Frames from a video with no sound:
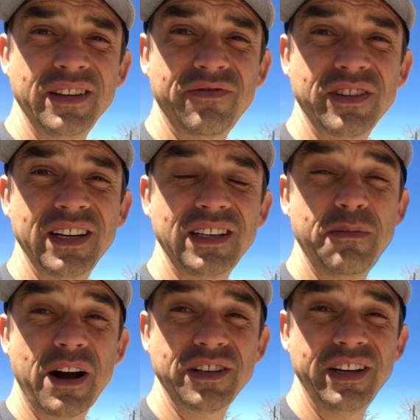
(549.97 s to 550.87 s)
for $60 you
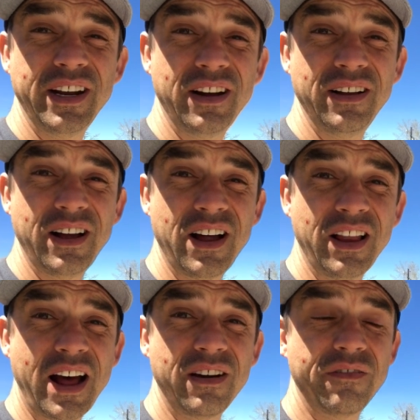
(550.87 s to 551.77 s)
can get a
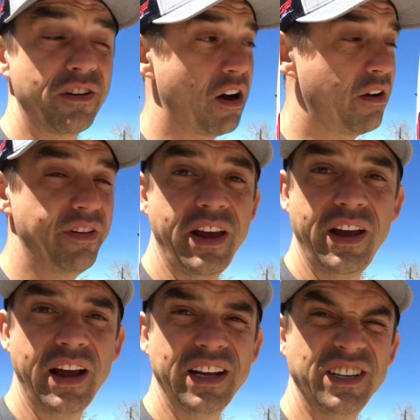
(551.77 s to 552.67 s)
ladder for an
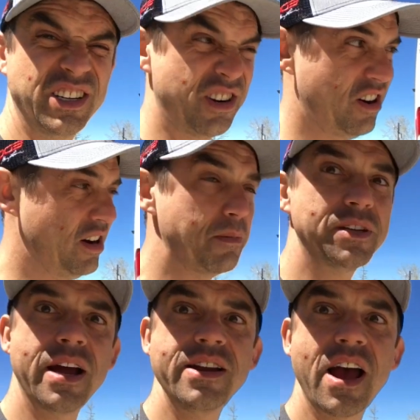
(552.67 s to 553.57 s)
RV, and you just turn it
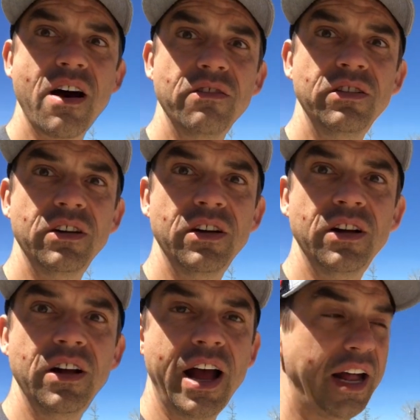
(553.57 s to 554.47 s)
upside down,
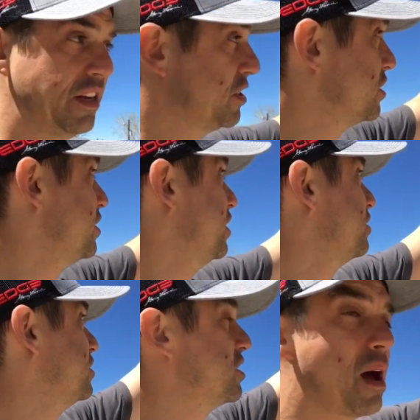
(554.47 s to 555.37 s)
and you
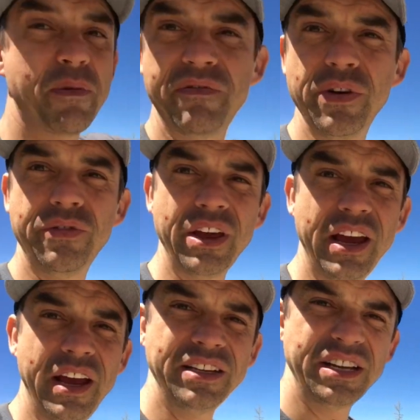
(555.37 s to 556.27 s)
chop a few
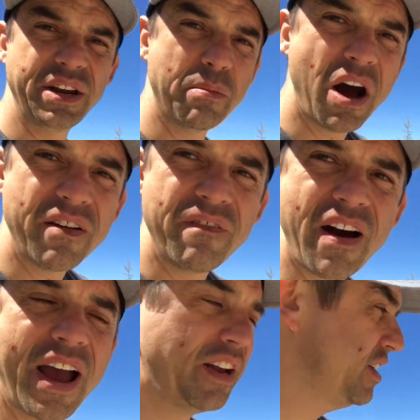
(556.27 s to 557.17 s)
things, and you
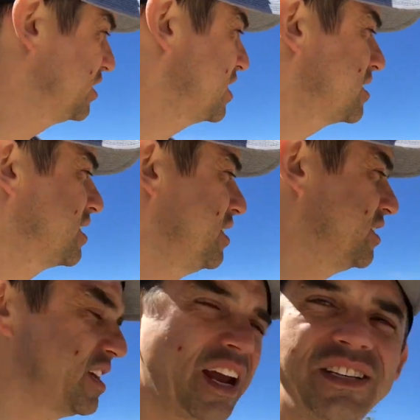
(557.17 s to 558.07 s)
modify it, and you adjust it, and you
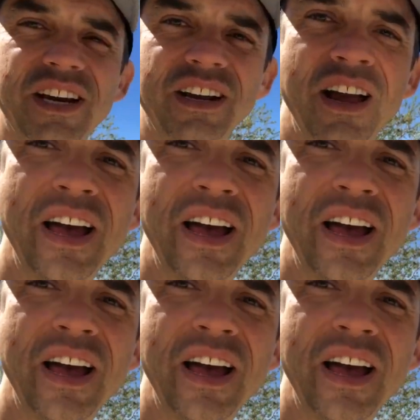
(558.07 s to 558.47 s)
change it,